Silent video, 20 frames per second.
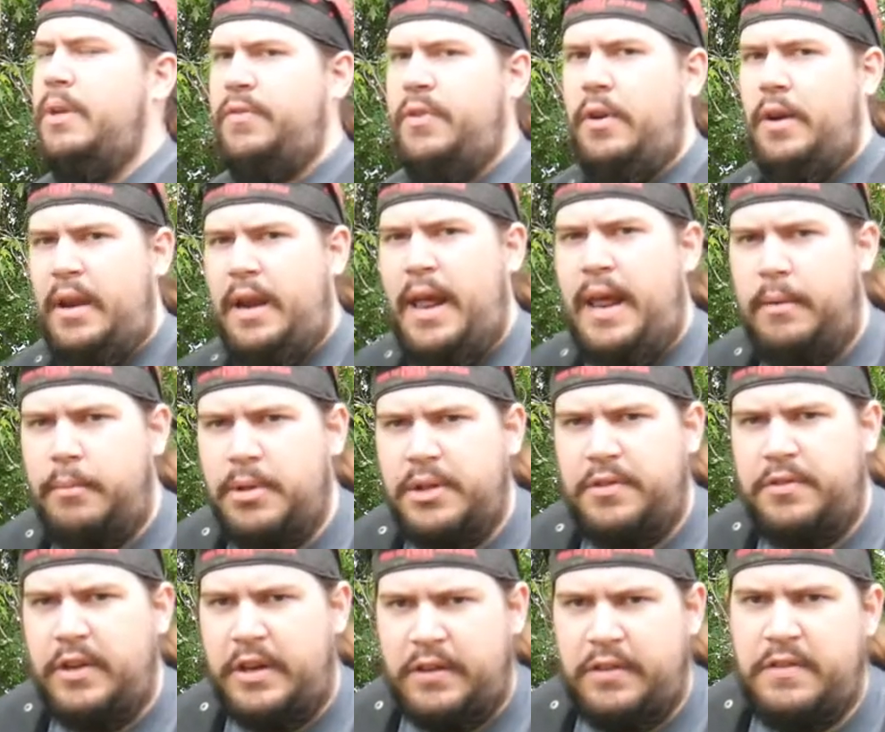If they're in an
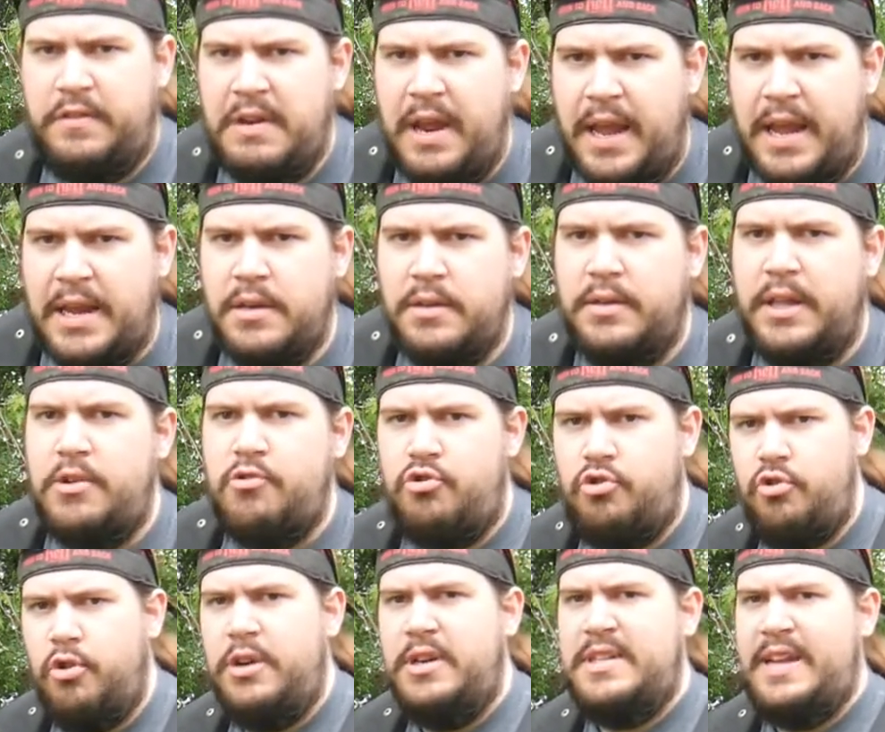animalistic state, they
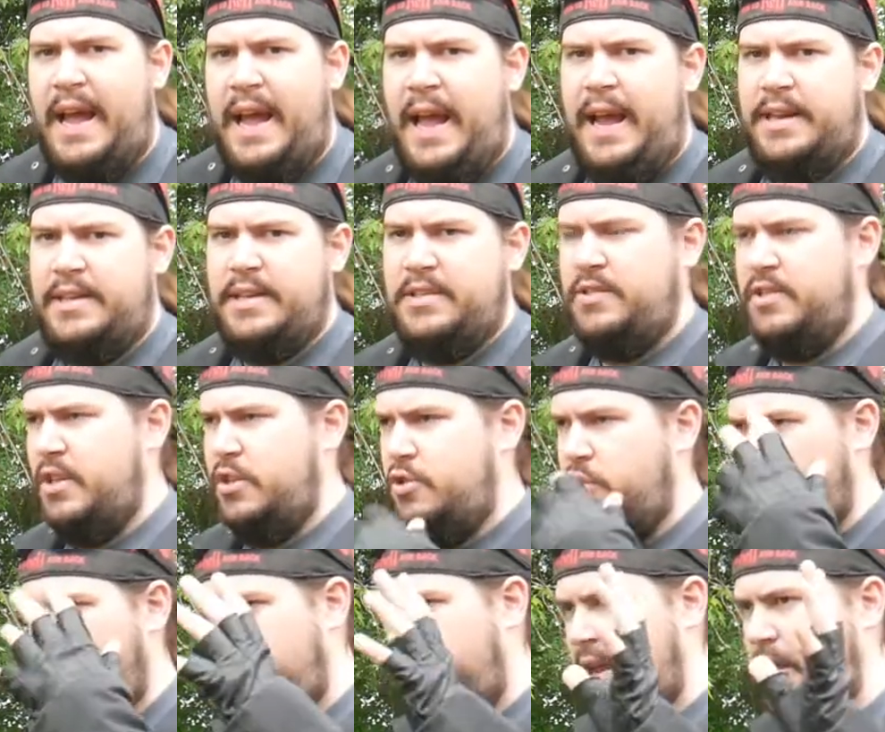shouldn't act as the
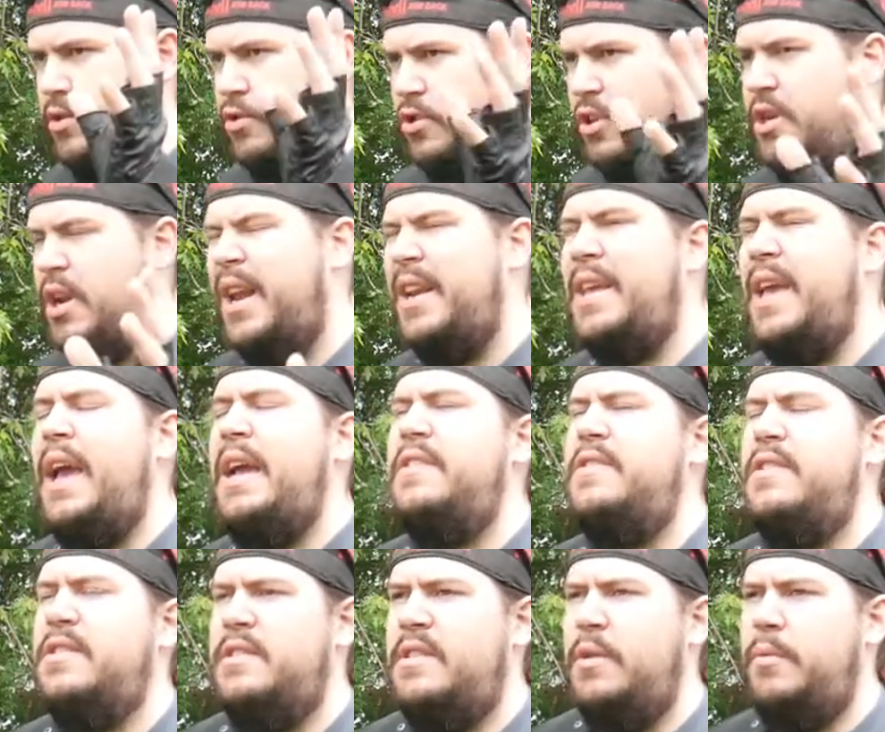deranged
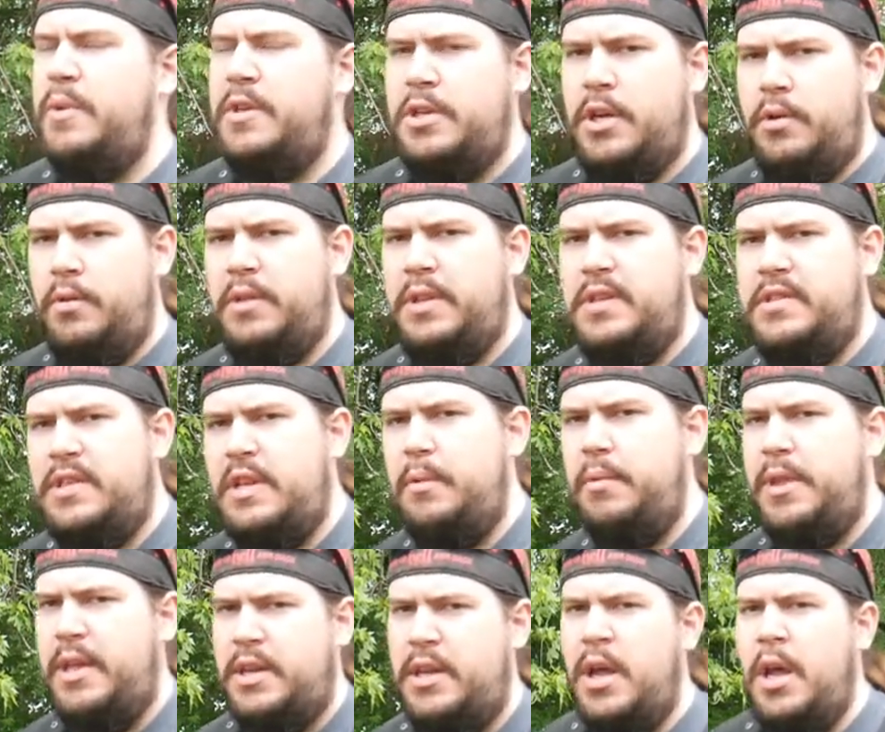nutcases that we generally see,
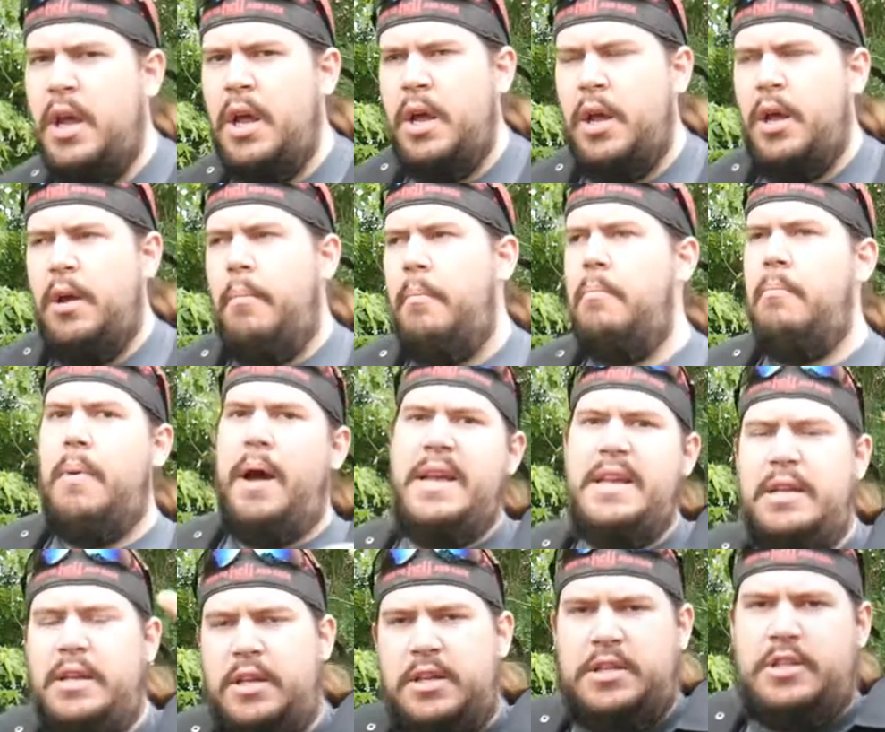where they
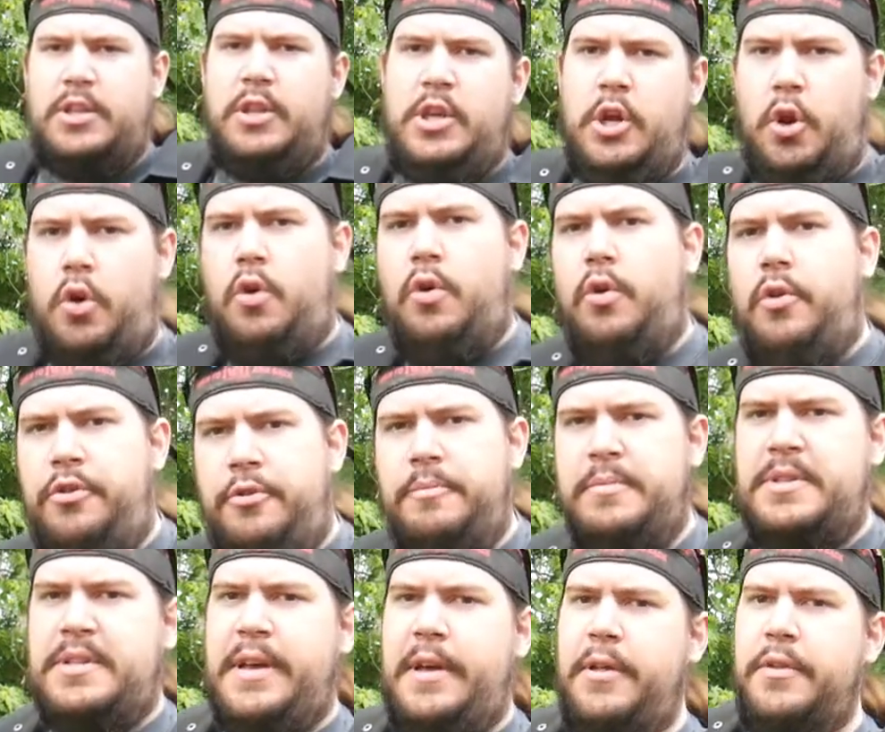mindlessly hurl
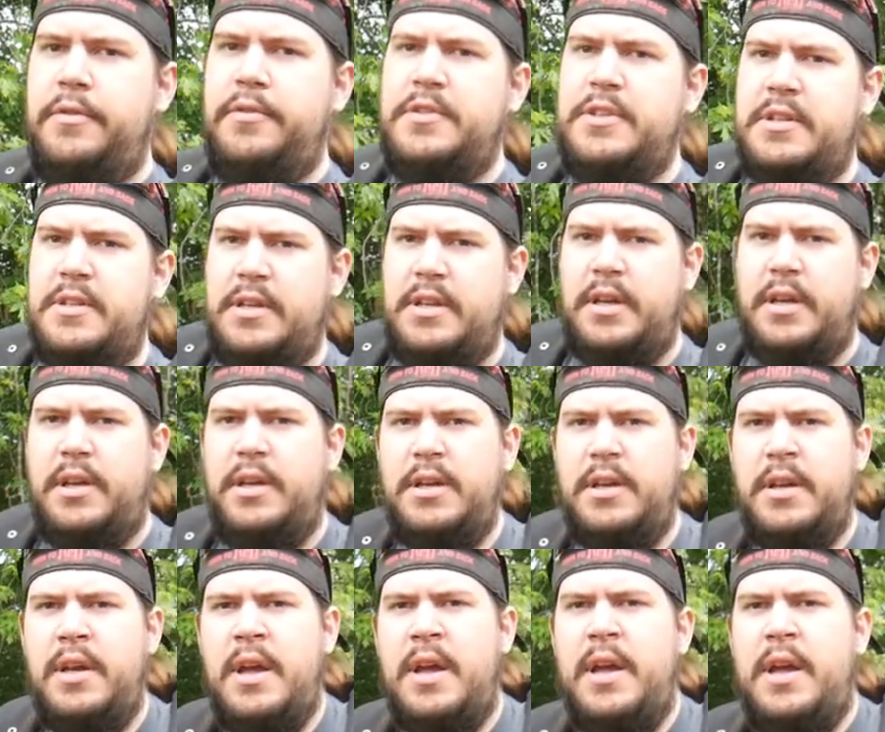themselves at the
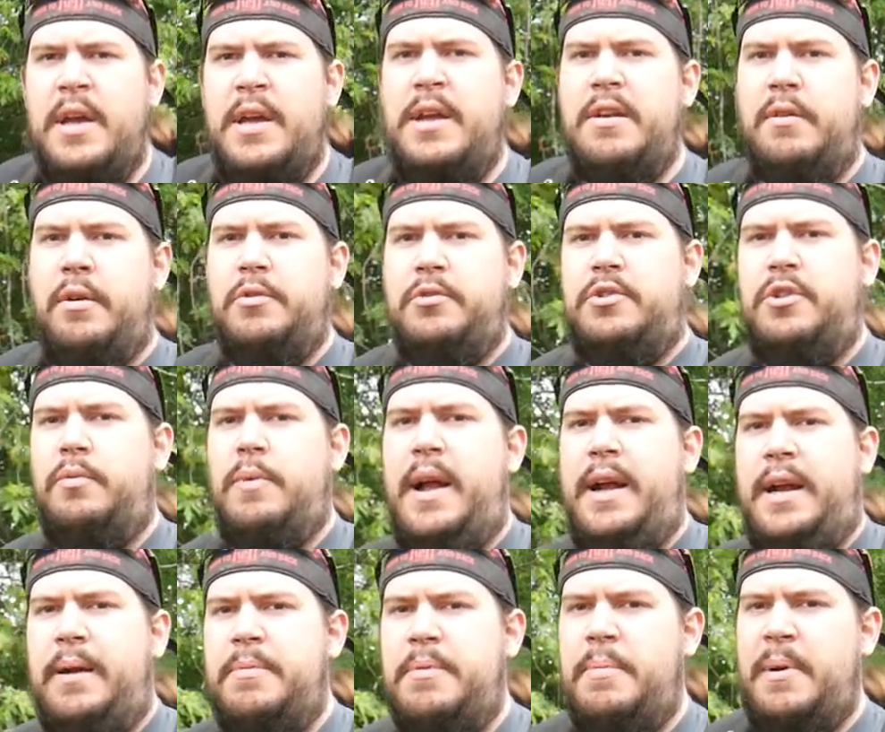heroes to
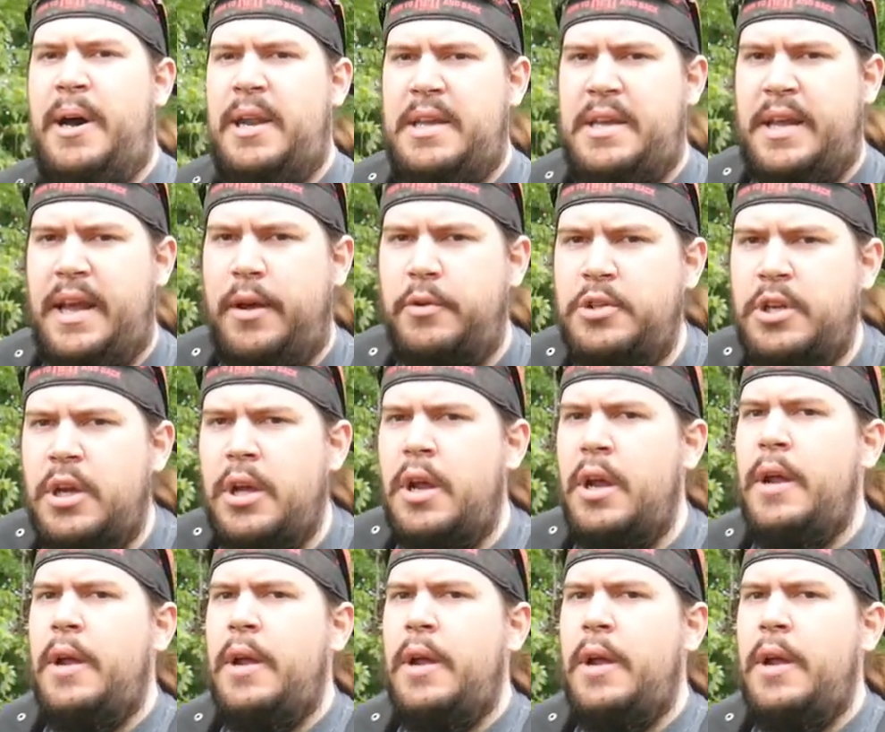rack up the body count.